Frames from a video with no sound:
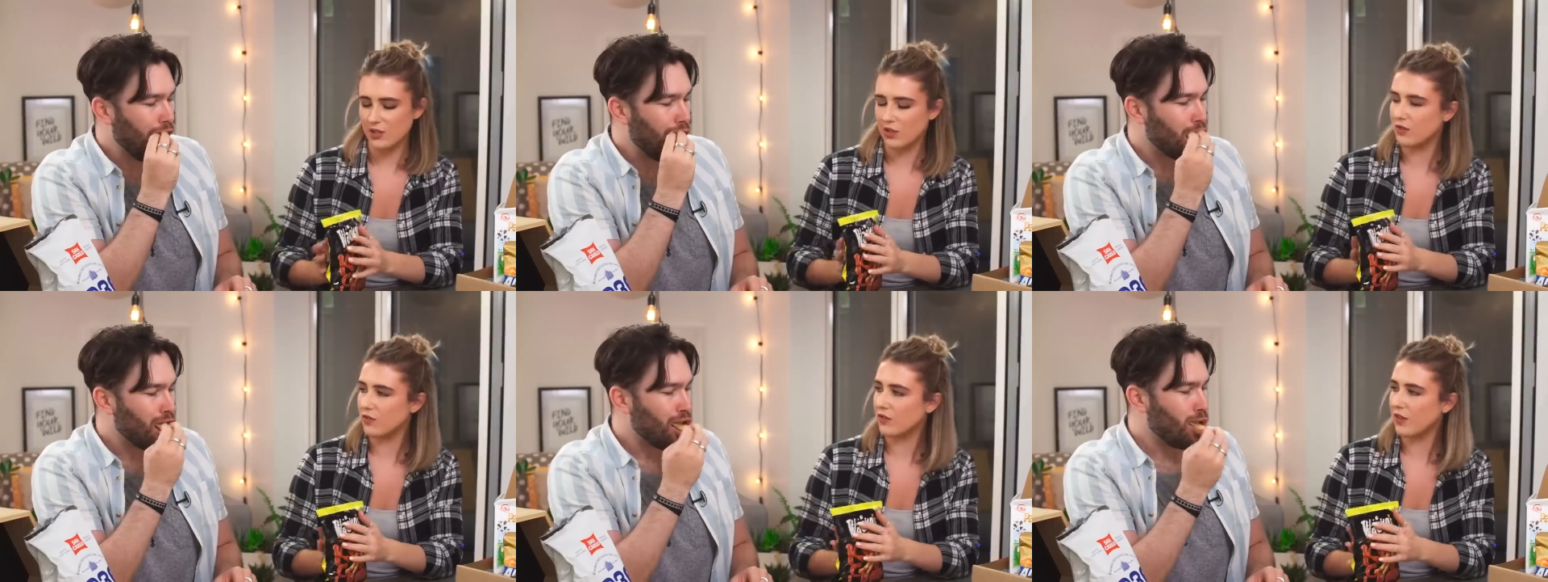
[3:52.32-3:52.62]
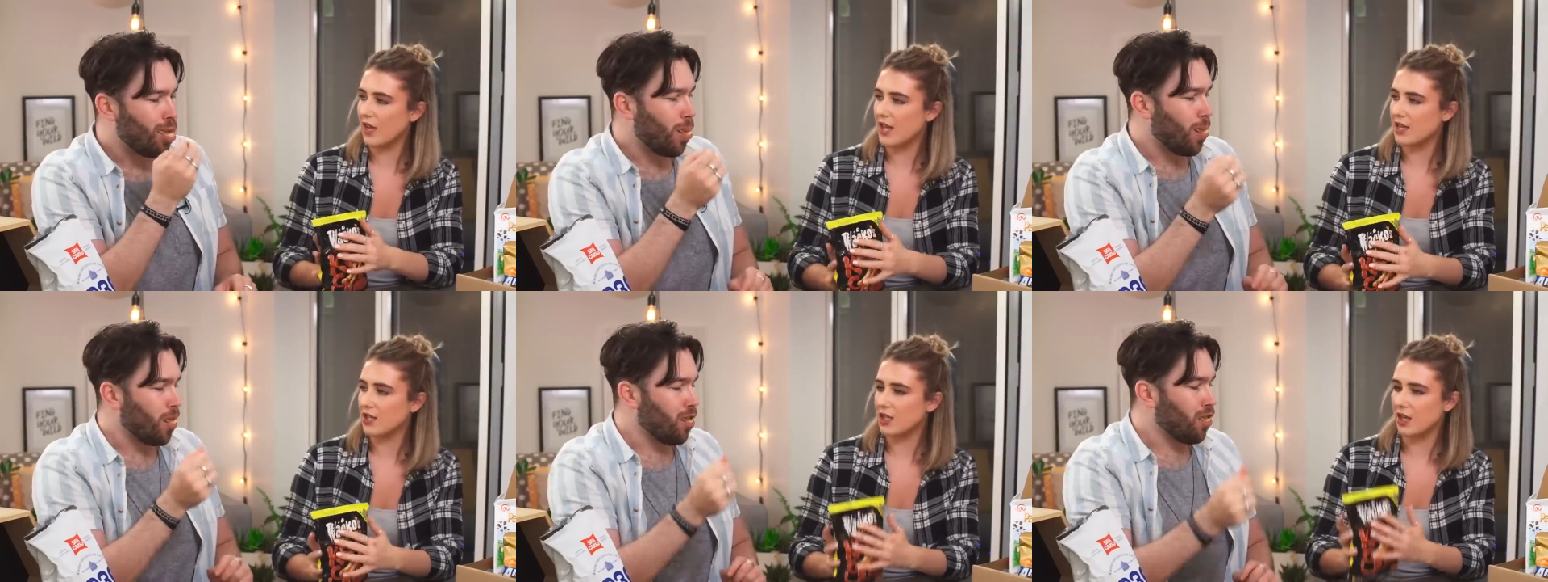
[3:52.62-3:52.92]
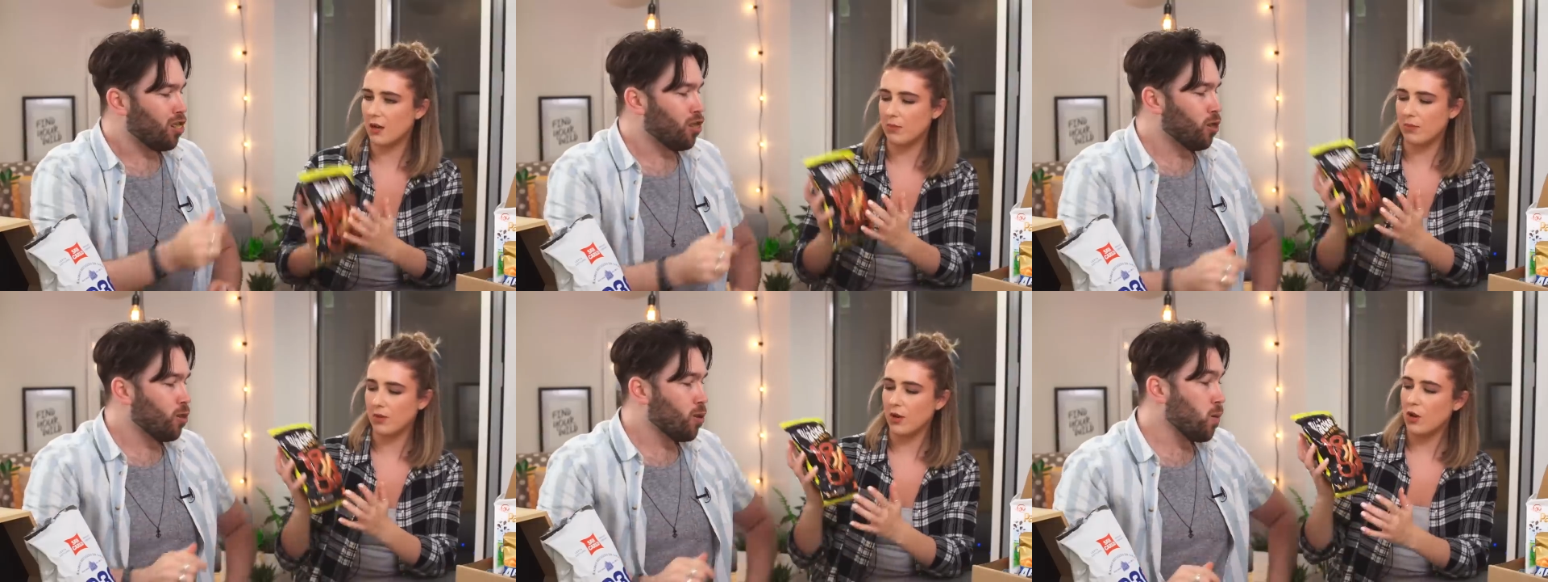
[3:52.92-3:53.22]
Speaker 1: of
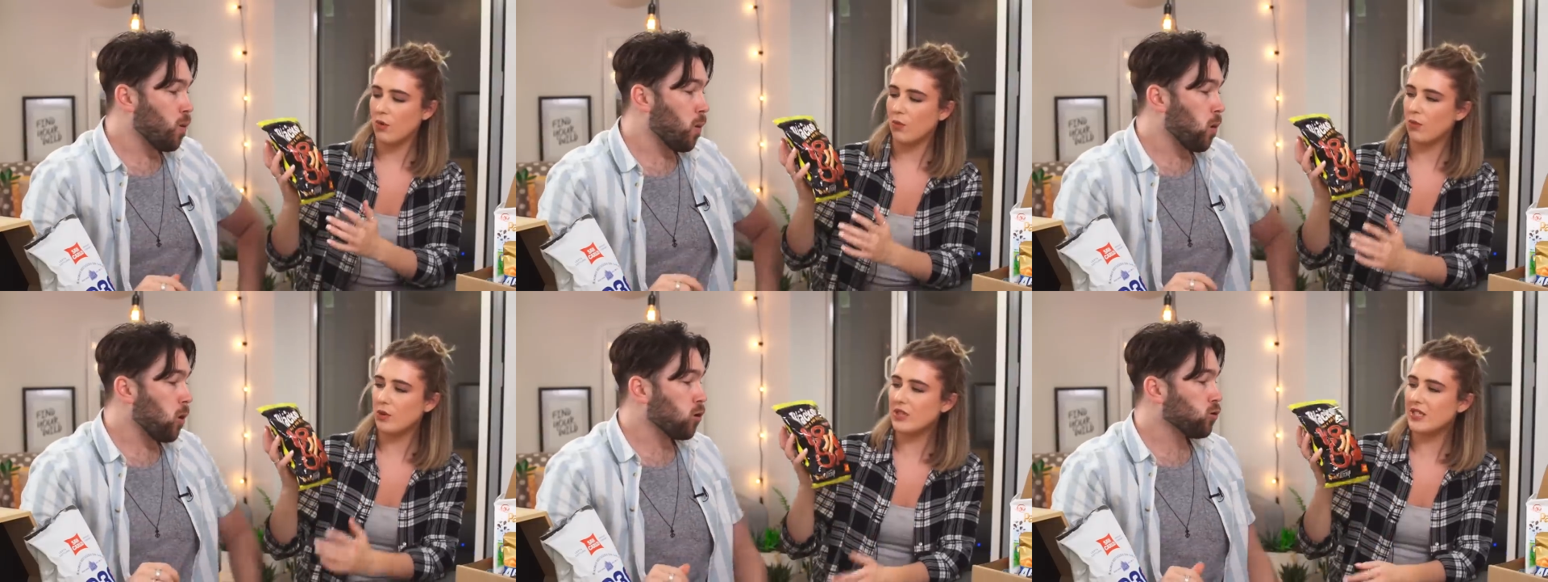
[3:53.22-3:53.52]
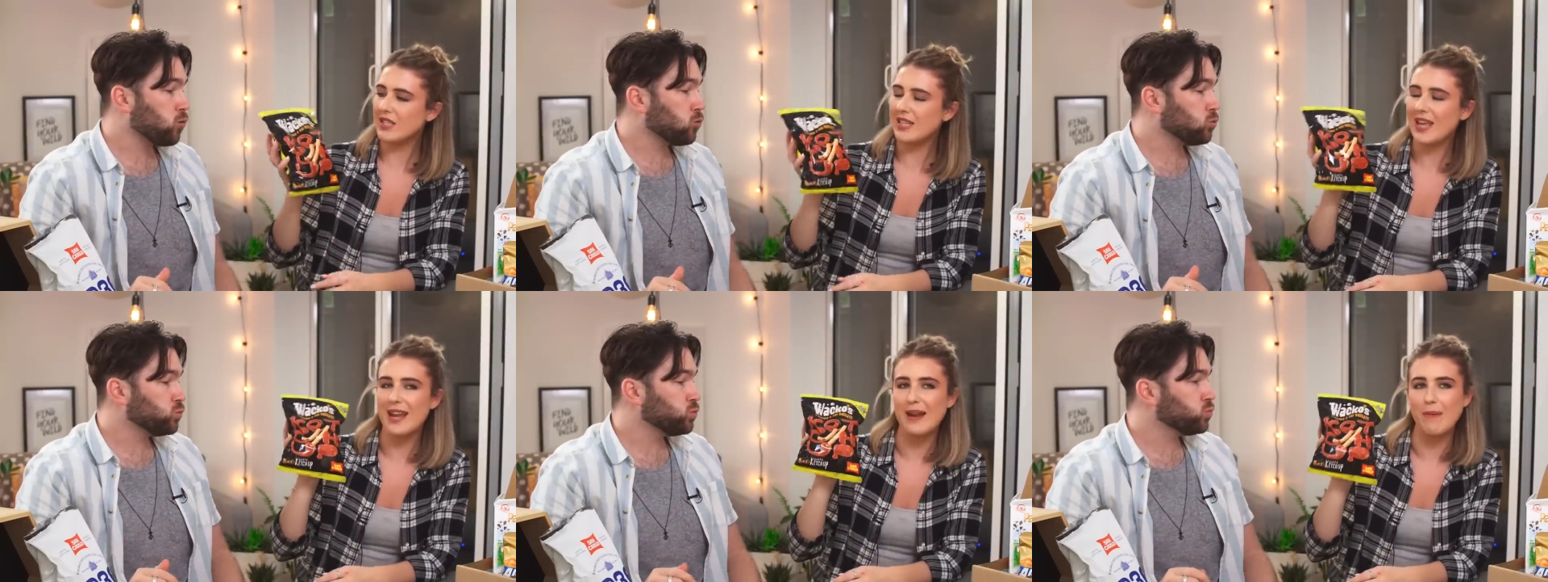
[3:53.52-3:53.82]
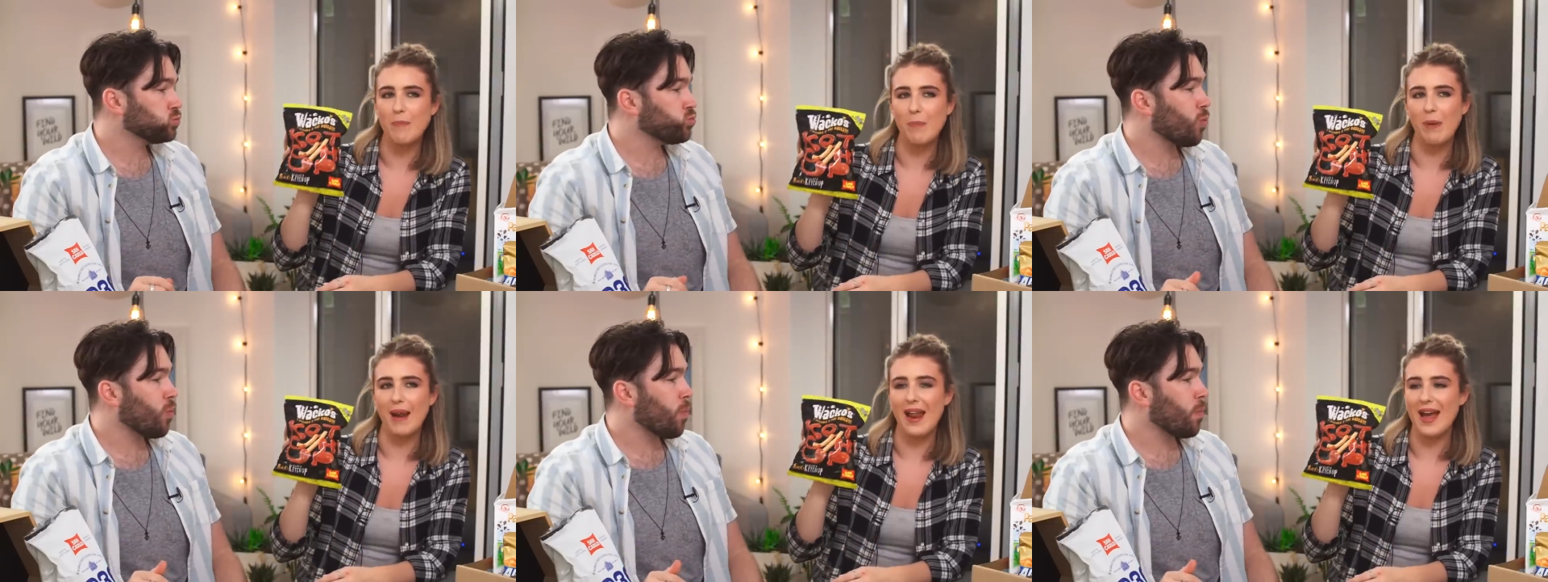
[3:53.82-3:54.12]
ketchup. Ooh. Once again,
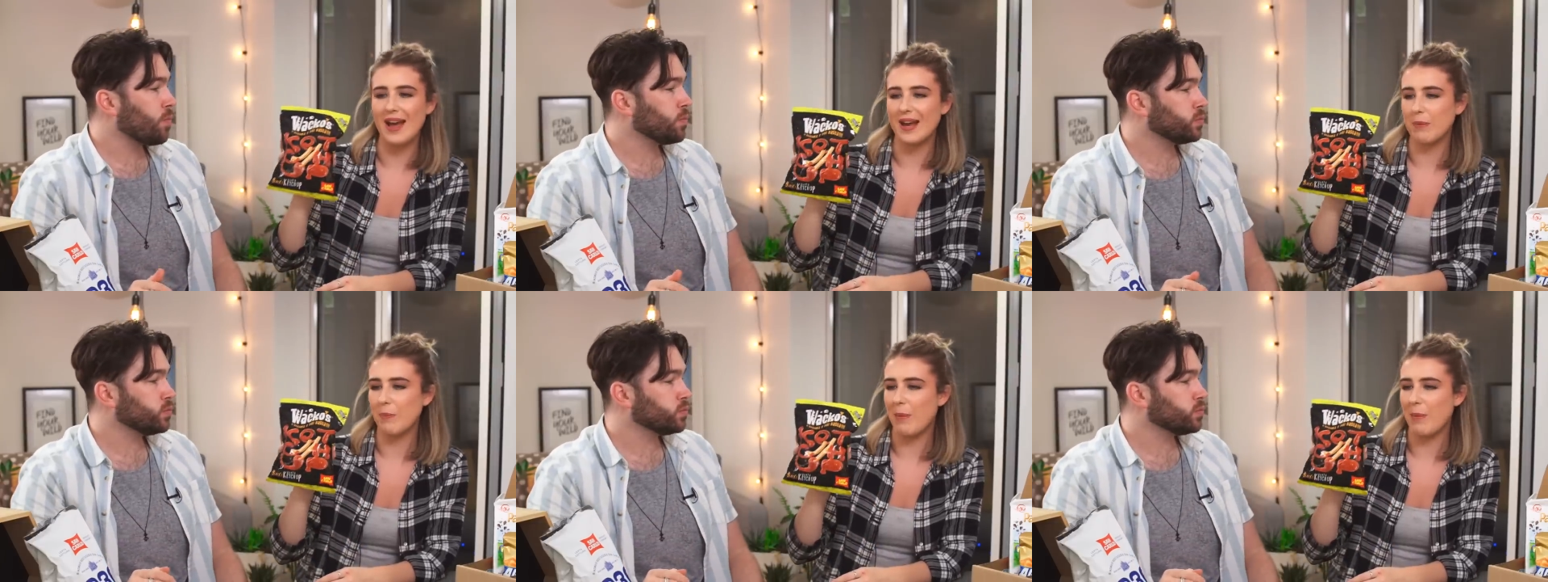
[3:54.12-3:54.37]
a black